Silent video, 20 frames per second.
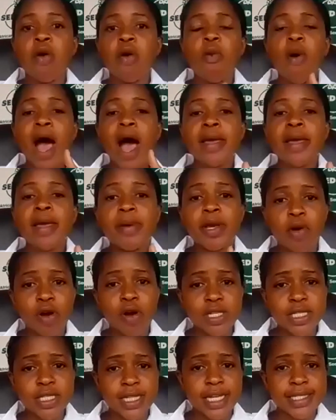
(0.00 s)
Why?
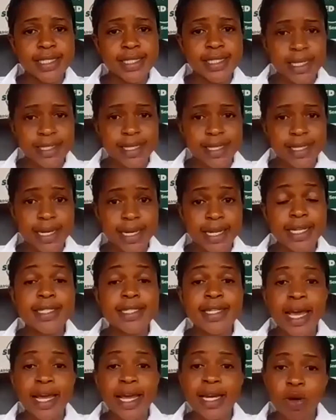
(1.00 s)
Because the season
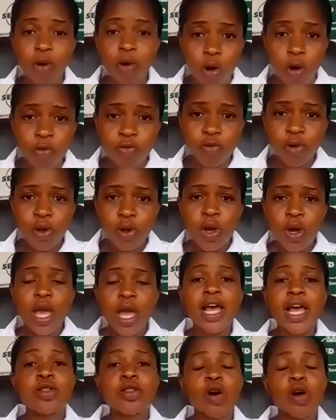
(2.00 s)
is tailing off,
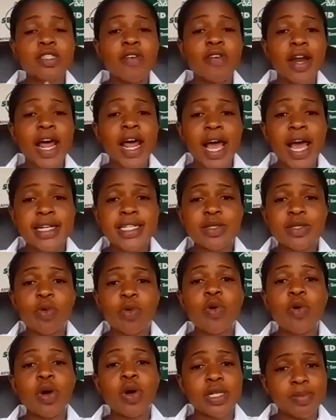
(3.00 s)
and those varieties
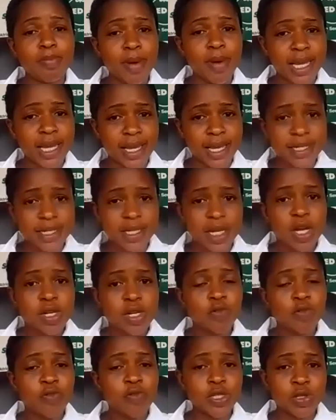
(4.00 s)
will not make it
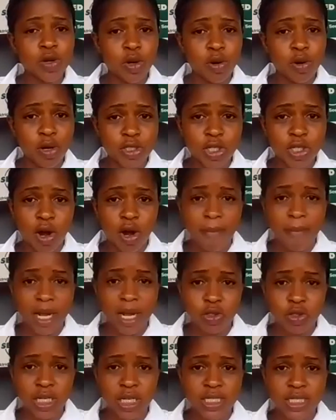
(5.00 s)
to physiological
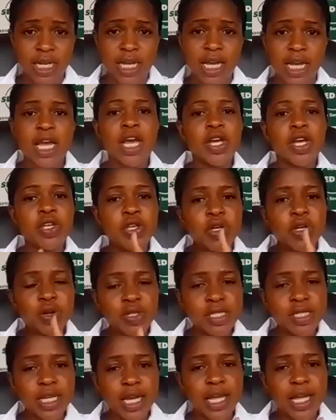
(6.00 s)
maturity
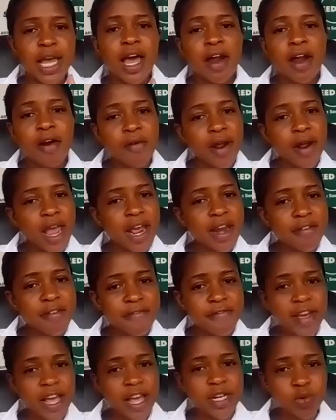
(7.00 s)
using
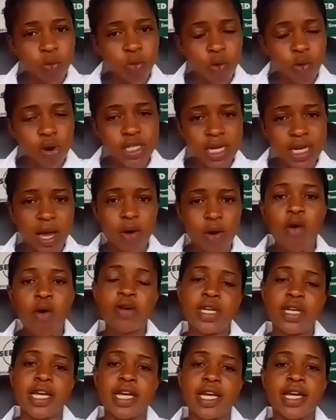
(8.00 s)
rain-fed water
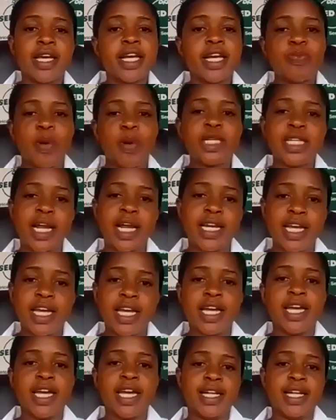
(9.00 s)
only,
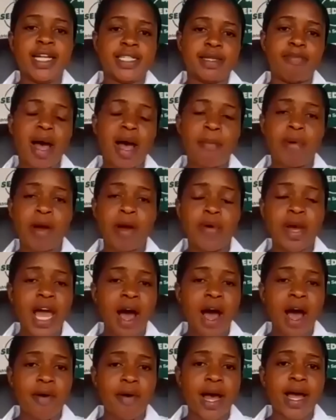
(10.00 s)
especially in Zimbabwe,
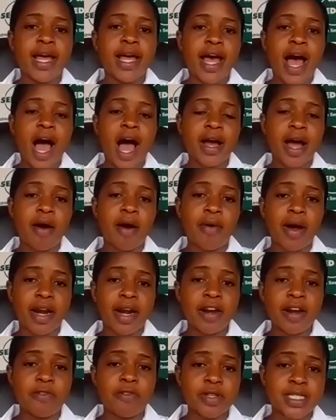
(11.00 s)
where our
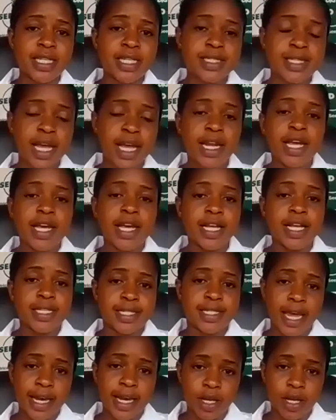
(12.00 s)
rainfall season is
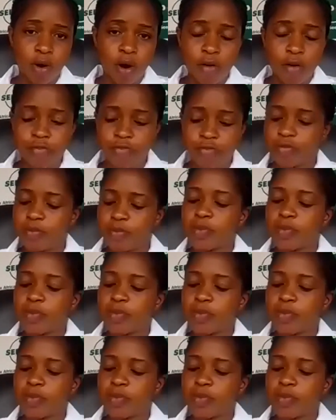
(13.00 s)
tailing off.